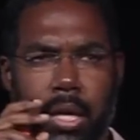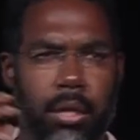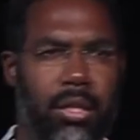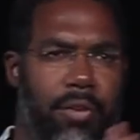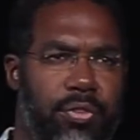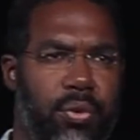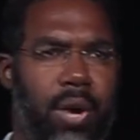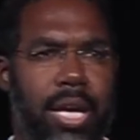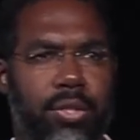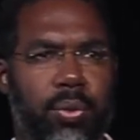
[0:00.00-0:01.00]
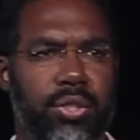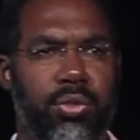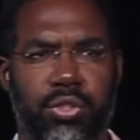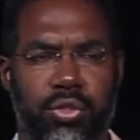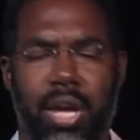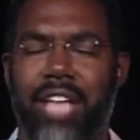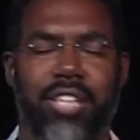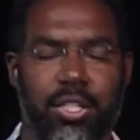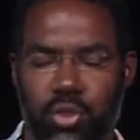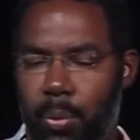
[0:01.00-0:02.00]
left or right, which is
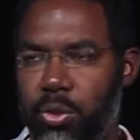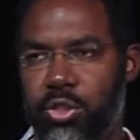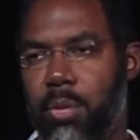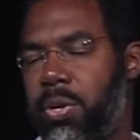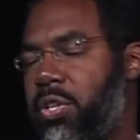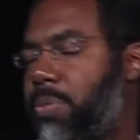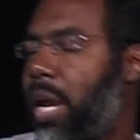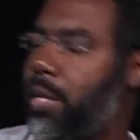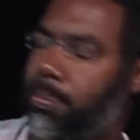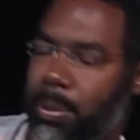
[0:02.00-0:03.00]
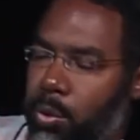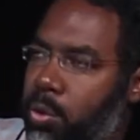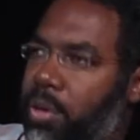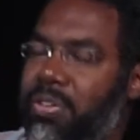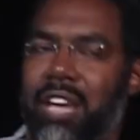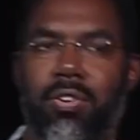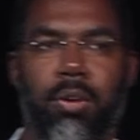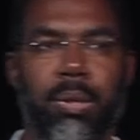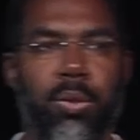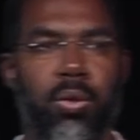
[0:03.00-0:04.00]
hashtag Trump, which could be used by people who are in favor or
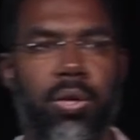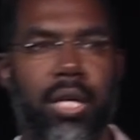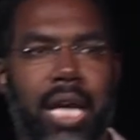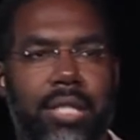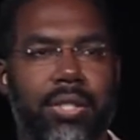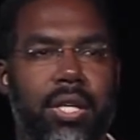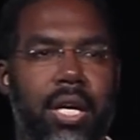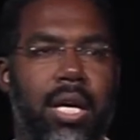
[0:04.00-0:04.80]
people who are against.